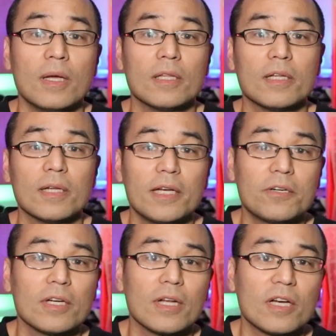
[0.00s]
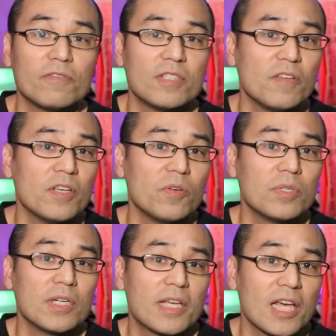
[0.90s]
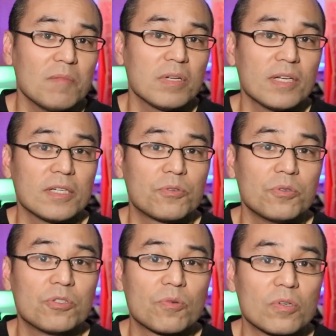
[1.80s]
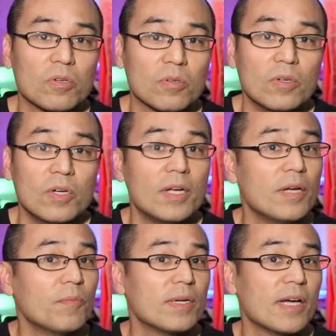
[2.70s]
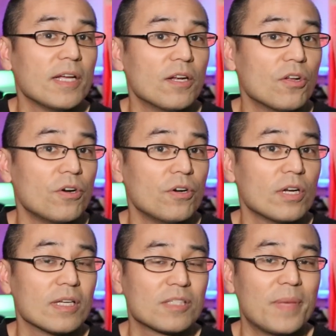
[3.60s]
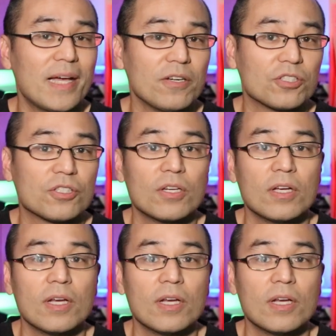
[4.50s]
And then later in life, TV would again play a crucial role when I learned Spanish.